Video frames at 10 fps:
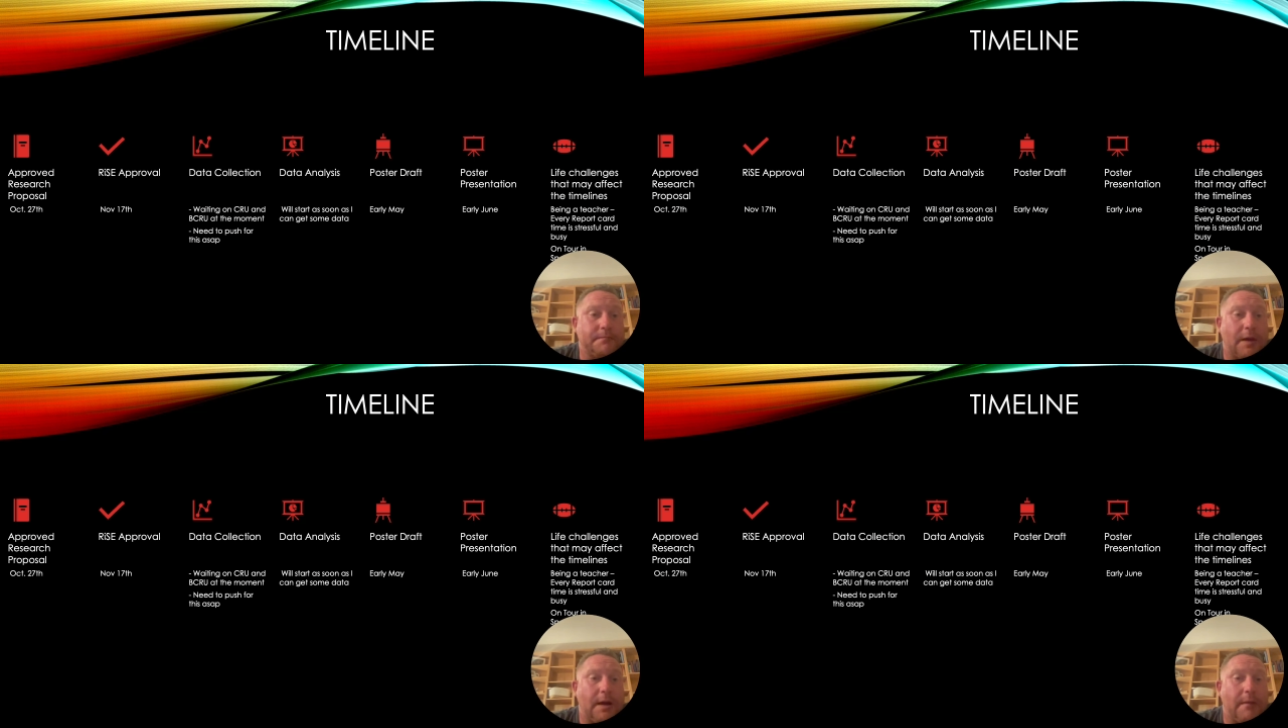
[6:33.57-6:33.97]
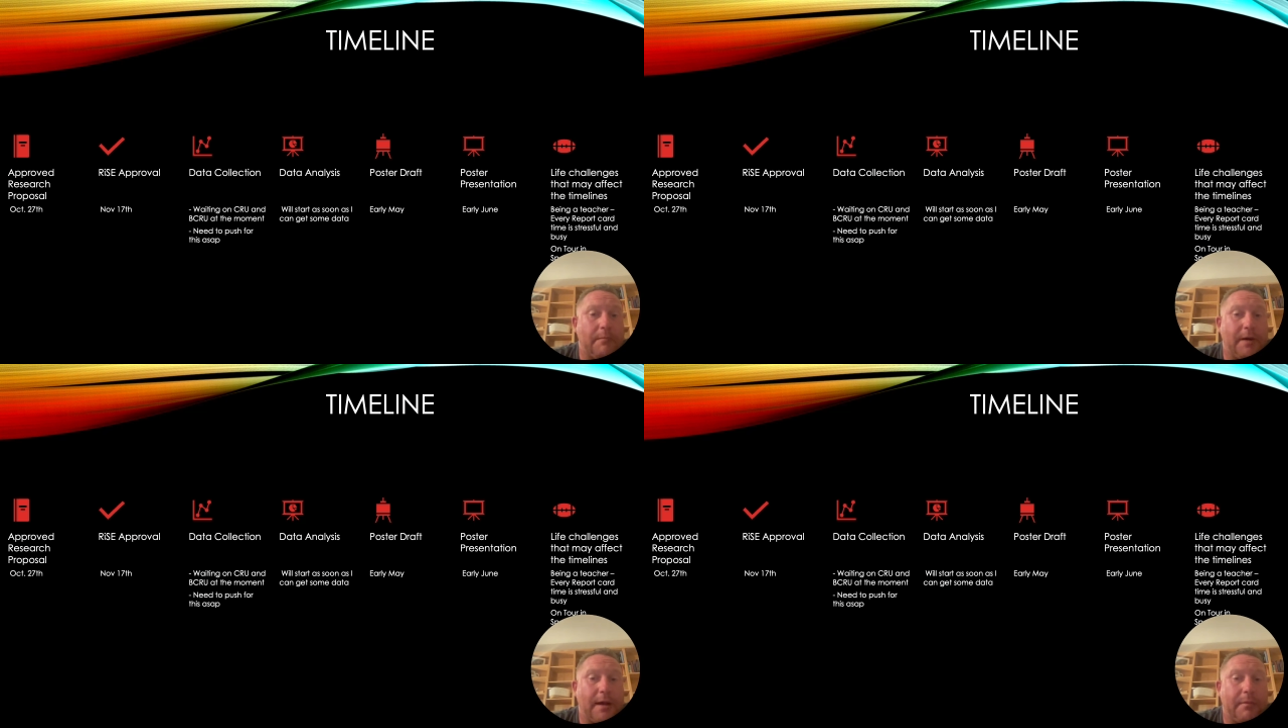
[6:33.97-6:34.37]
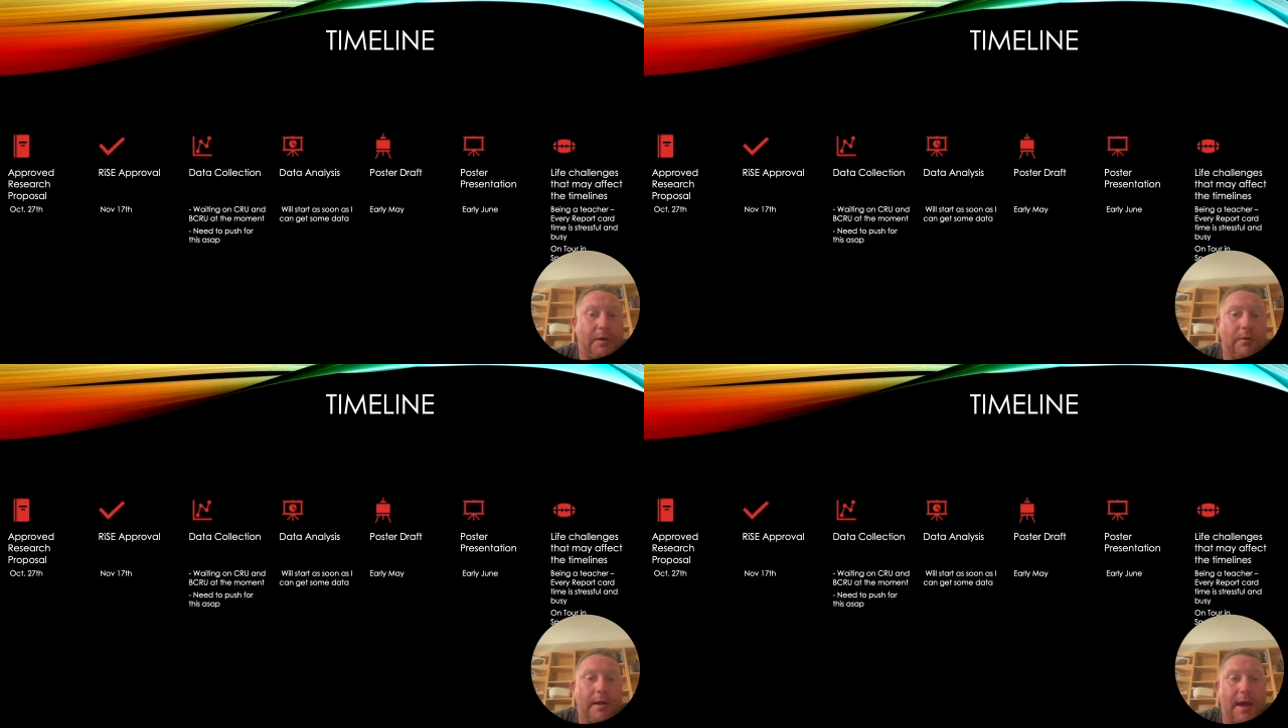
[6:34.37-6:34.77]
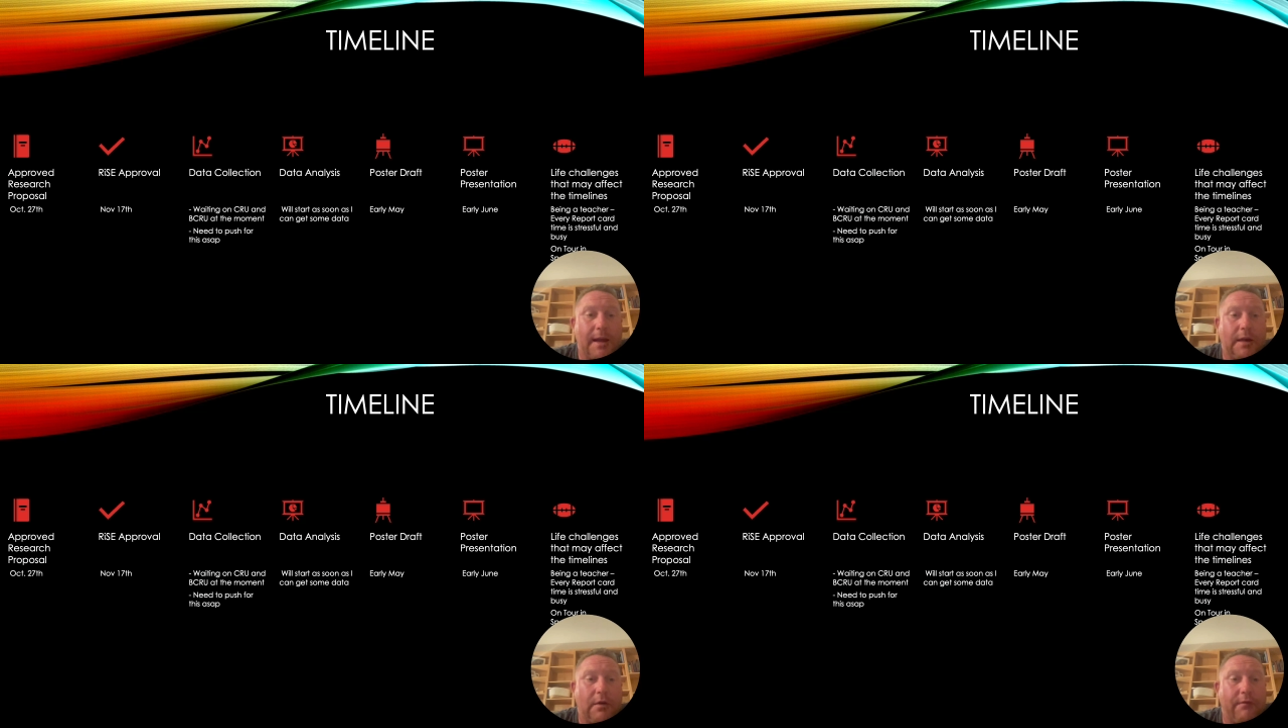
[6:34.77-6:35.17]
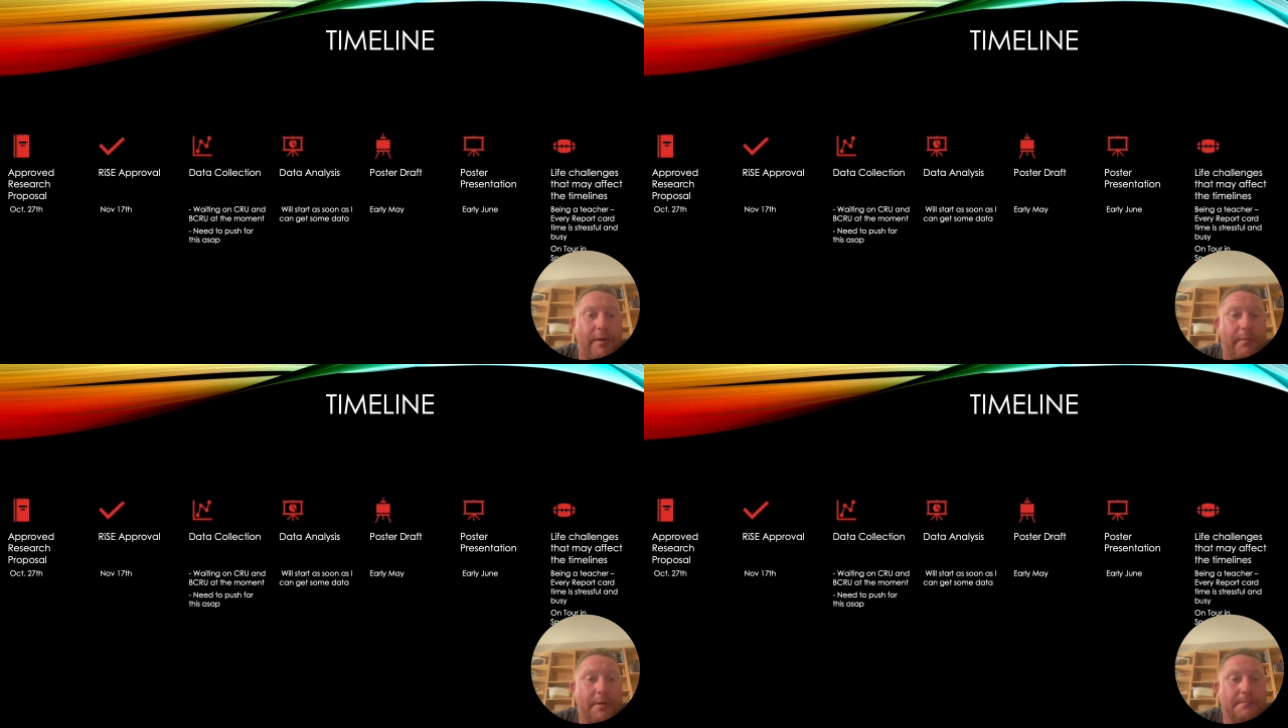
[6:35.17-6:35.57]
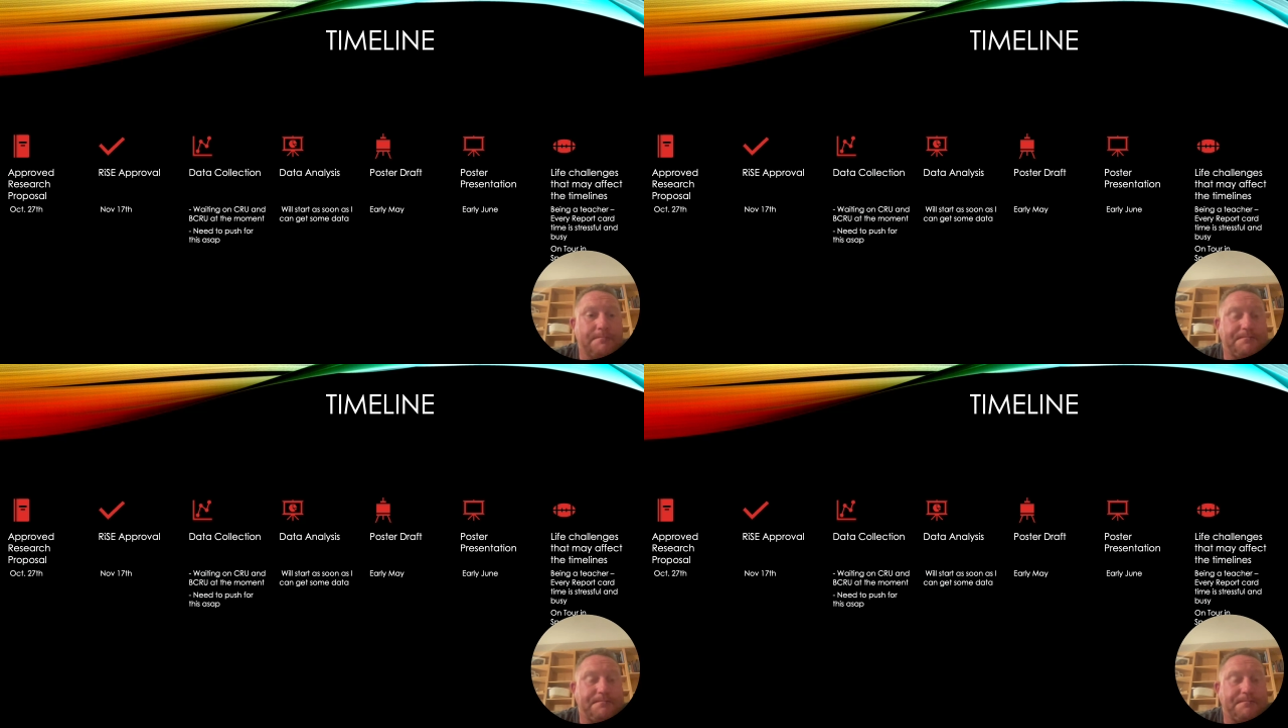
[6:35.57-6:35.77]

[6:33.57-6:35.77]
Um, but I'll be doing that in November